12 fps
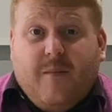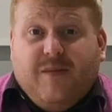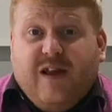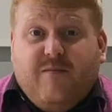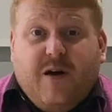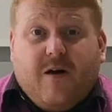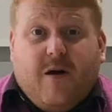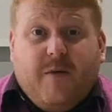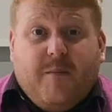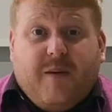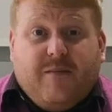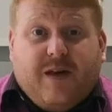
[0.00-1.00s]
leave me a
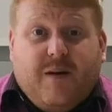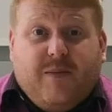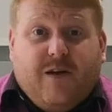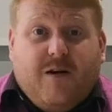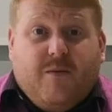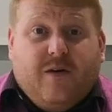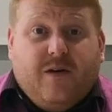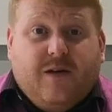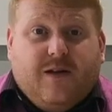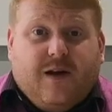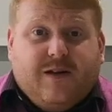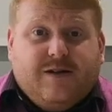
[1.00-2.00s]
comment down below on what
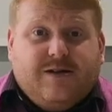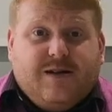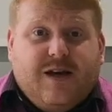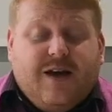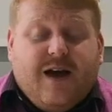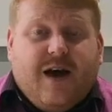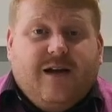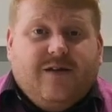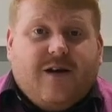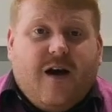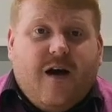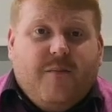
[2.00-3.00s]
you'd like to see,
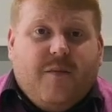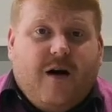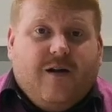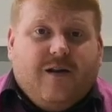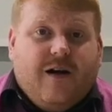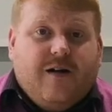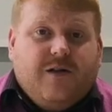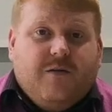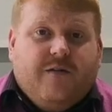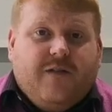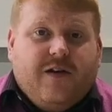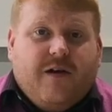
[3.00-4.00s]
and I'll
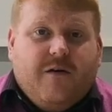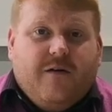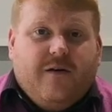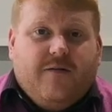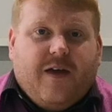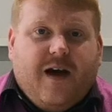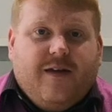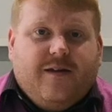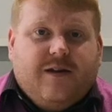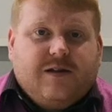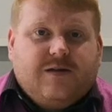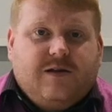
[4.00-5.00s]
do a video of that in
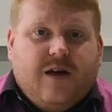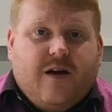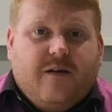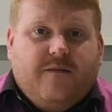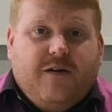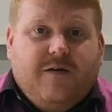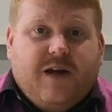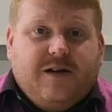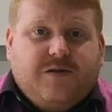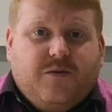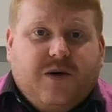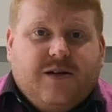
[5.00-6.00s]
the next few
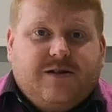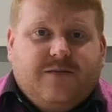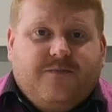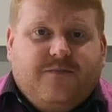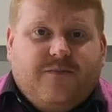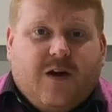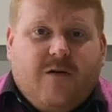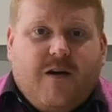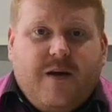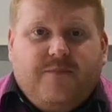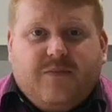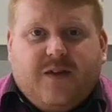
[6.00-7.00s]
days or weeks. All
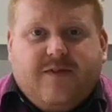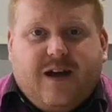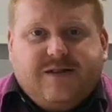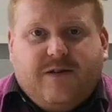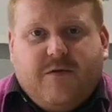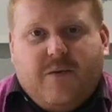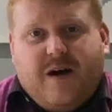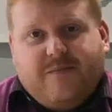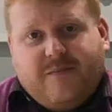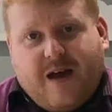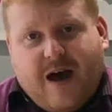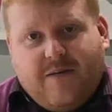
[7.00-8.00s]
right, thanks
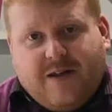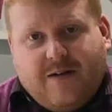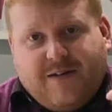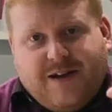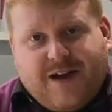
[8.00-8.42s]
everyone. Have a lovely